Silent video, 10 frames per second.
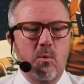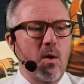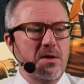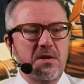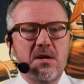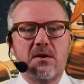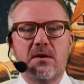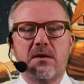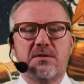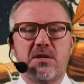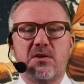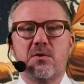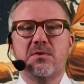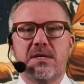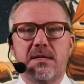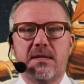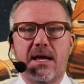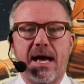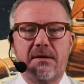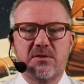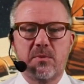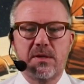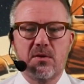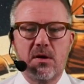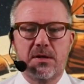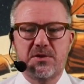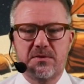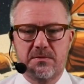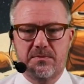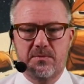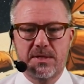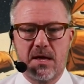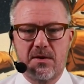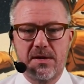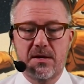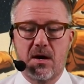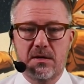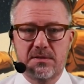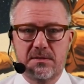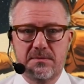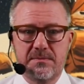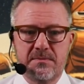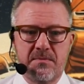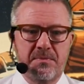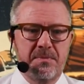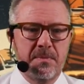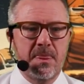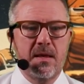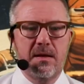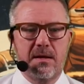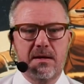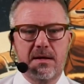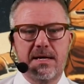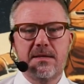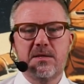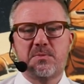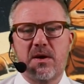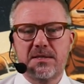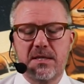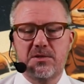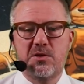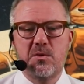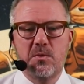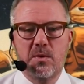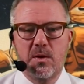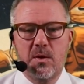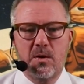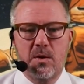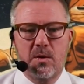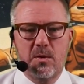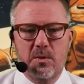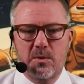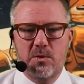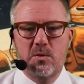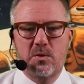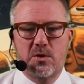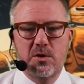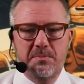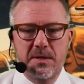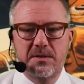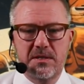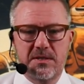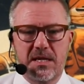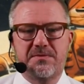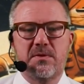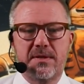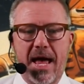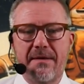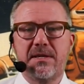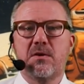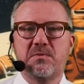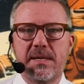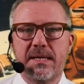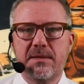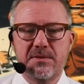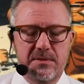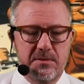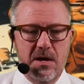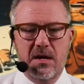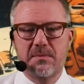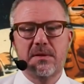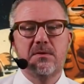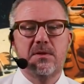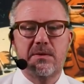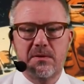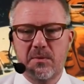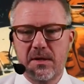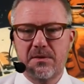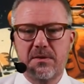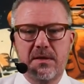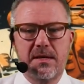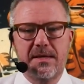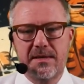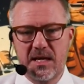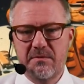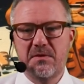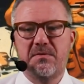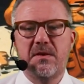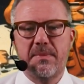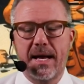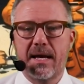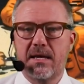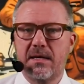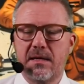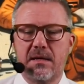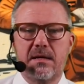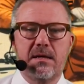1 year to use it after we launch without any cost. And in this process, you could be successful in having those meetings. You document who they were with. They give you feedback.